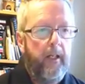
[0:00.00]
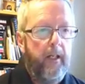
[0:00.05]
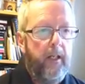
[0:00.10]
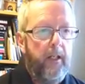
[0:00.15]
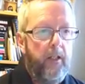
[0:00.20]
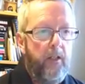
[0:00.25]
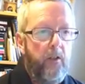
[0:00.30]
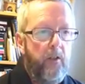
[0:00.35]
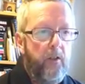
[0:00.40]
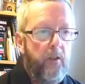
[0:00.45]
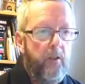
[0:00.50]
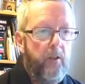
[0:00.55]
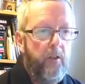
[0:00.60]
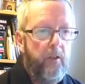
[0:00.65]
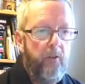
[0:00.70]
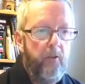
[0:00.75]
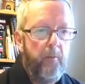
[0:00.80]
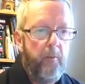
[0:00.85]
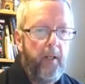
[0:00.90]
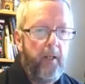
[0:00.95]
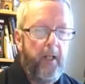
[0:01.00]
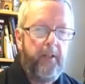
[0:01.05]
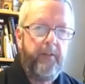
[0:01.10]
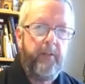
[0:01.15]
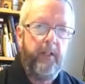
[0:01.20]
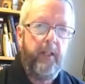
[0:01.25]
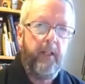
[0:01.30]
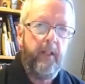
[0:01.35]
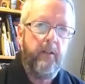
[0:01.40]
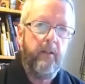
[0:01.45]
You can use
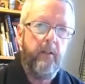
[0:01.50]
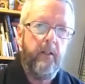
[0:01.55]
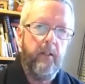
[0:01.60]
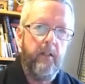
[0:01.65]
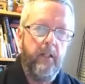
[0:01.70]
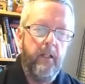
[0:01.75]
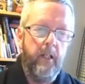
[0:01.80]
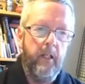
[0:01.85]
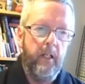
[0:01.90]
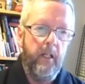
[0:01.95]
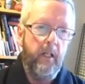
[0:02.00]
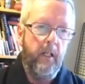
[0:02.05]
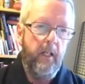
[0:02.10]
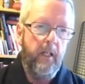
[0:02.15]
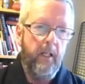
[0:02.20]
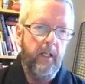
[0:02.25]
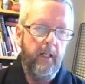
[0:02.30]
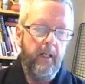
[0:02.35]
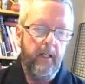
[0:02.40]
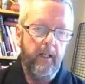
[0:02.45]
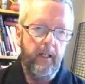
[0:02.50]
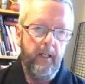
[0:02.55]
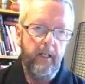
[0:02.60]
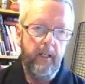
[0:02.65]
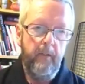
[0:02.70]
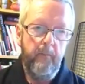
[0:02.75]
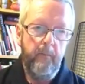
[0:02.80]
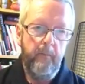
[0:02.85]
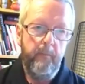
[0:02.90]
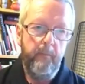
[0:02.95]
plastic, a
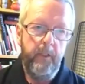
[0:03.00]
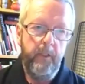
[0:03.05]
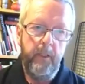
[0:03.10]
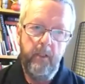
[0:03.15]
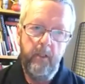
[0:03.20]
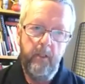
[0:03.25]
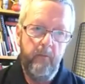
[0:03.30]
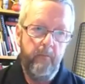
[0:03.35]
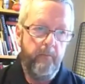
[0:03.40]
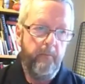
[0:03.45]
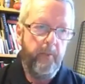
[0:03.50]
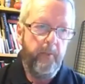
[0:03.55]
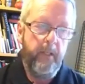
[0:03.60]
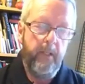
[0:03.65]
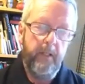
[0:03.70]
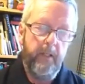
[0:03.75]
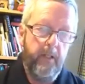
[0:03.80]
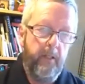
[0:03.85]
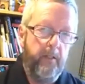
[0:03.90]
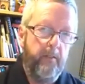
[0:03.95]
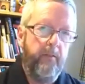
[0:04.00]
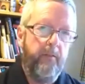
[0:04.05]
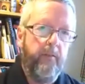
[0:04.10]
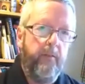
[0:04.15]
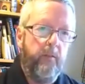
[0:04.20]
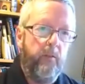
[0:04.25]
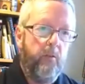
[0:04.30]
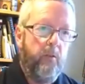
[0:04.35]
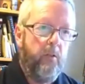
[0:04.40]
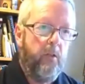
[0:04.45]
bucket
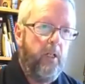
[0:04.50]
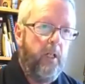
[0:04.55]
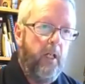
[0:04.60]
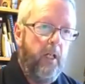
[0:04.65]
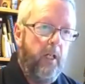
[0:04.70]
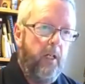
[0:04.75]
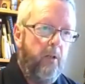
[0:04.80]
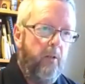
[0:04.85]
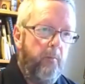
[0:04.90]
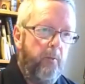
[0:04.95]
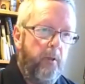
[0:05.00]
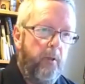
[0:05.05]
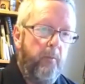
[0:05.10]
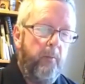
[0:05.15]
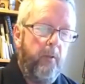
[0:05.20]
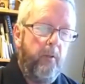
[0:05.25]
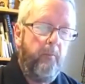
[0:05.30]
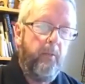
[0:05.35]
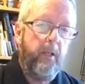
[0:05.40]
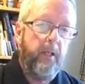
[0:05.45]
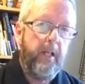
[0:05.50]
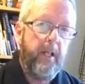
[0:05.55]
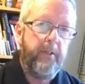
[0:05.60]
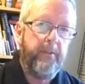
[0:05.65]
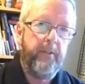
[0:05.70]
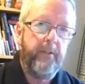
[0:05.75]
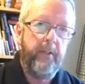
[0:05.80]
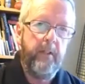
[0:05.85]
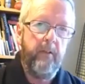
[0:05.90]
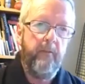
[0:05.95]
or a proper
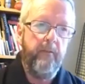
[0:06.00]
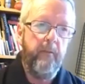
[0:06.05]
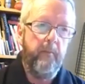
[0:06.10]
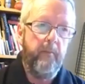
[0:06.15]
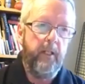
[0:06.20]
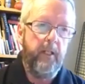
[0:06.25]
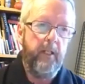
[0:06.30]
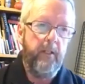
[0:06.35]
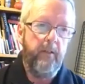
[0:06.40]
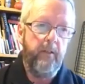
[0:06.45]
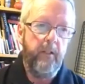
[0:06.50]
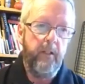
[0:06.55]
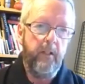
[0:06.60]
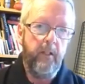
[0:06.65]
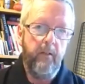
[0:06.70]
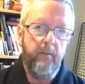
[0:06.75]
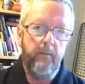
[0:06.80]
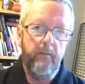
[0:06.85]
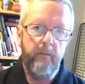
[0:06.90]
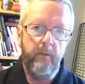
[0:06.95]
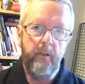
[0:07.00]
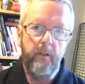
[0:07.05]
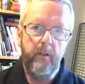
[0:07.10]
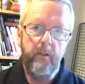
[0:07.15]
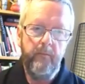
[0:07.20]
plastic fermenter for